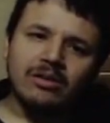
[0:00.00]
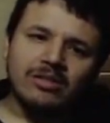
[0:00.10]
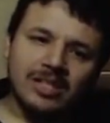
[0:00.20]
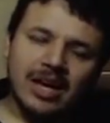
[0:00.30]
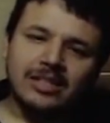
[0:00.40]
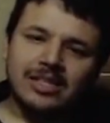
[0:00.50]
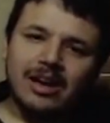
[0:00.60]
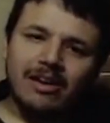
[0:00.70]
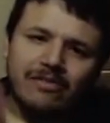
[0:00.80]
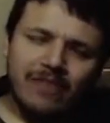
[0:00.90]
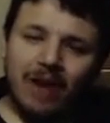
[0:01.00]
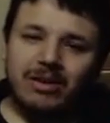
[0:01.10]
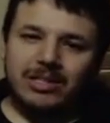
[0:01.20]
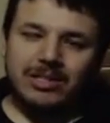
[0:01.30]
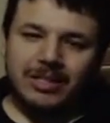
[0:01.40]
set of
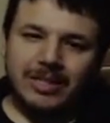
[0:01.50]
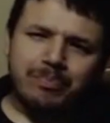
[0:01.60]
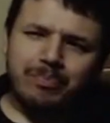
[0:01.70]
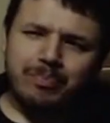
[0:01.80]
votes.